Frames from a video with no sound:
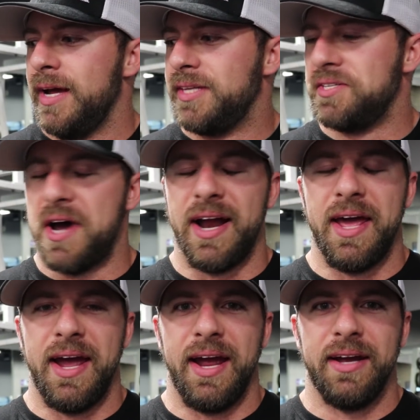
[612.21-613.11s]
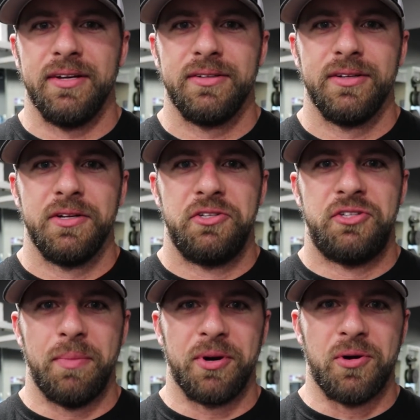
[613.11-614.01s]
It's not a
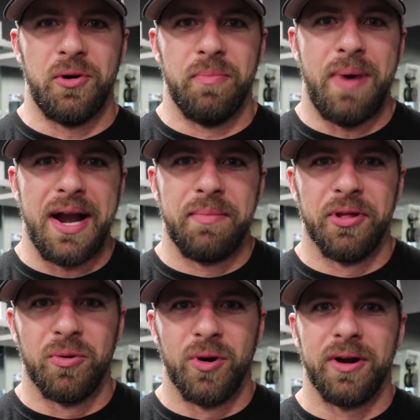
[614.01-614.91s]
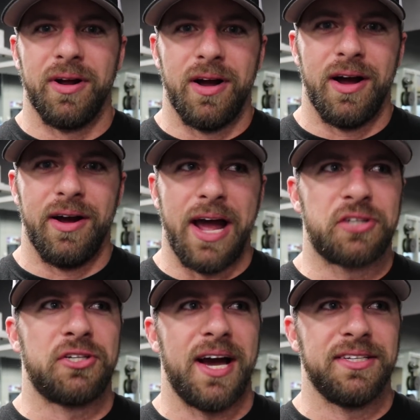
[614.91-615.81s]
typical bodybuilder work uh,
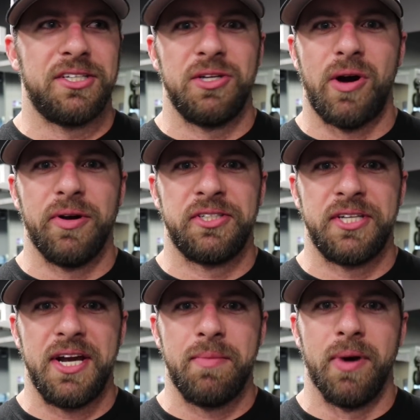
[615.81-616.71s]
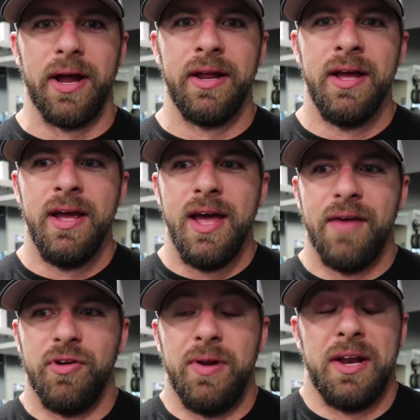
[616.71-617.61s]
exercise that you always see, but
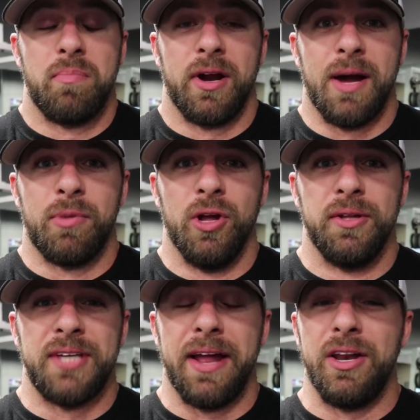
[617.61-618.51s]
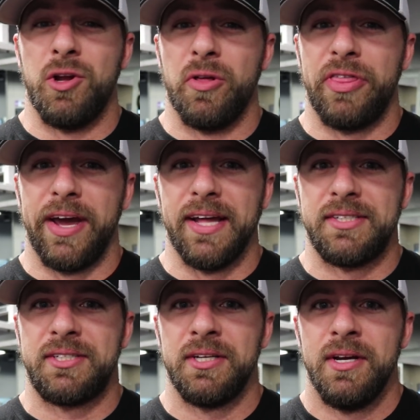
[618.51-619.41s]
if you need to bring up glutes, I do think
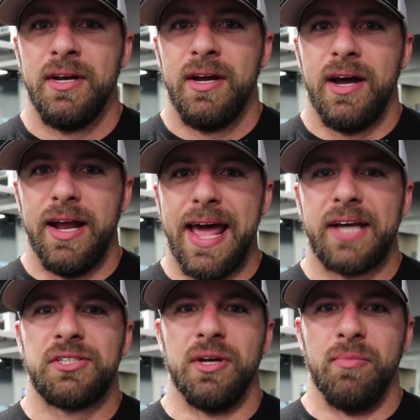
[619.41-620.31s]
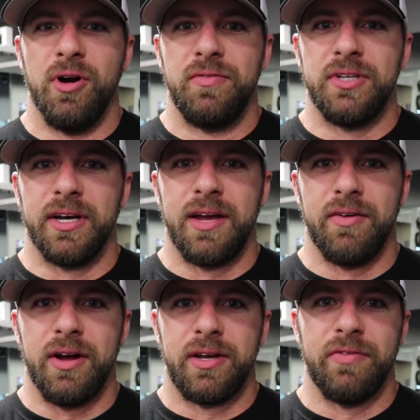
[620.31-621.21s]
it's an excellent move to
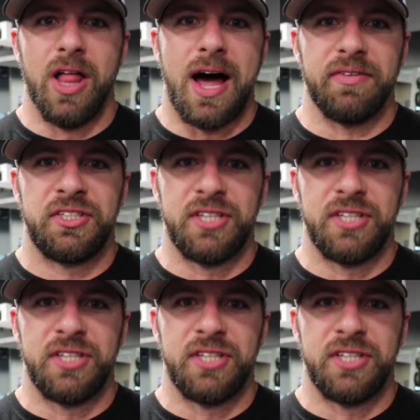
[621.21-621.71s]
give, give a lot of